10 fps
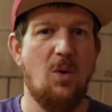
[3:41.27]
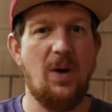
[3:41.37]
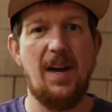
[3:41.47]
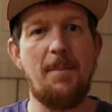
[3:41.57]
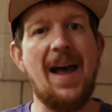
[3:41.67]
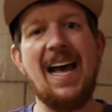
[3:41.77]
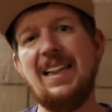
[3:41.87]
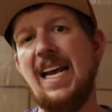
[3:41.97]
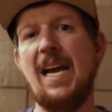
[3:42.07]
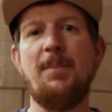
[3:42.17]
When a matte
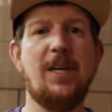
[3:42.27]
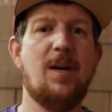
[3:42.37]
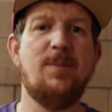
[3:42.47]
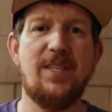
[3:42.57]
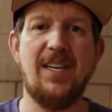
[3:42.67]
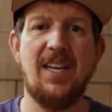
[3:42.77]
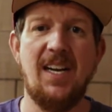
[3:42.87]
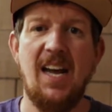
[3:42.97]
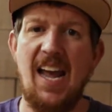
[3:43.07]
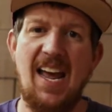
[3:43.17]
lamb comes in
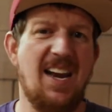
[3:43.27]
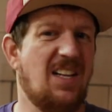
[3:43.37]
and